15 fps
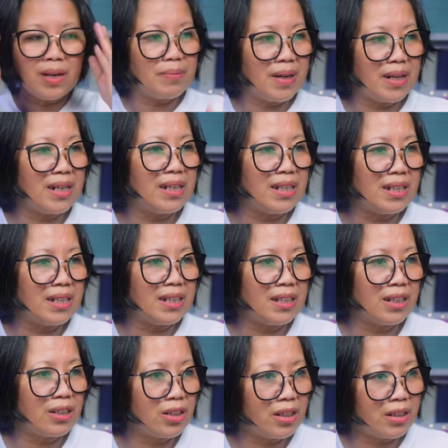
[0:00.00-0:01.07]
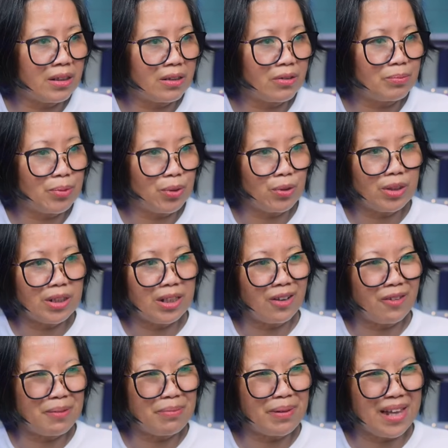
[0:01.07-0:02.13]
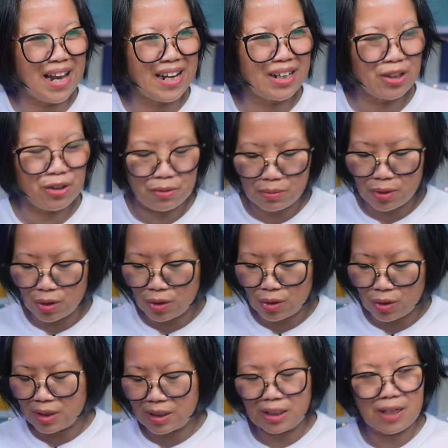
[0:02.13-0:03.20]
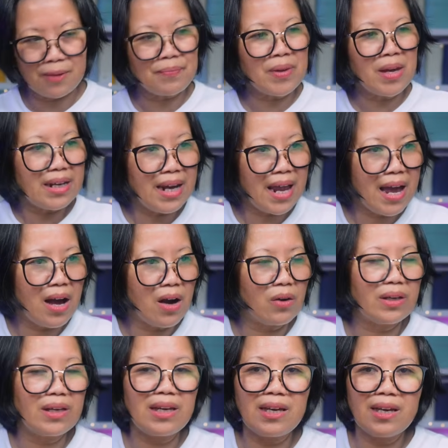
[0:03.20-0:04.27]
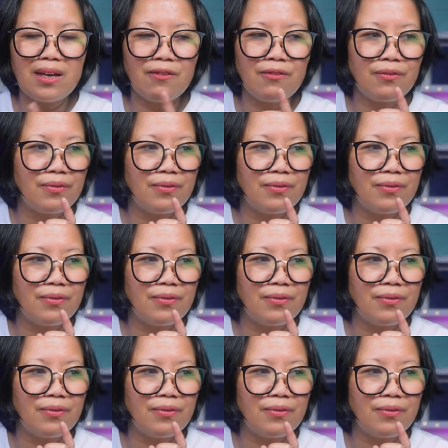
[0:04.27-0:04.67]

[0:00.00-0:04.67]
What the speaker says: but this is the beauty of the planner community. Now, if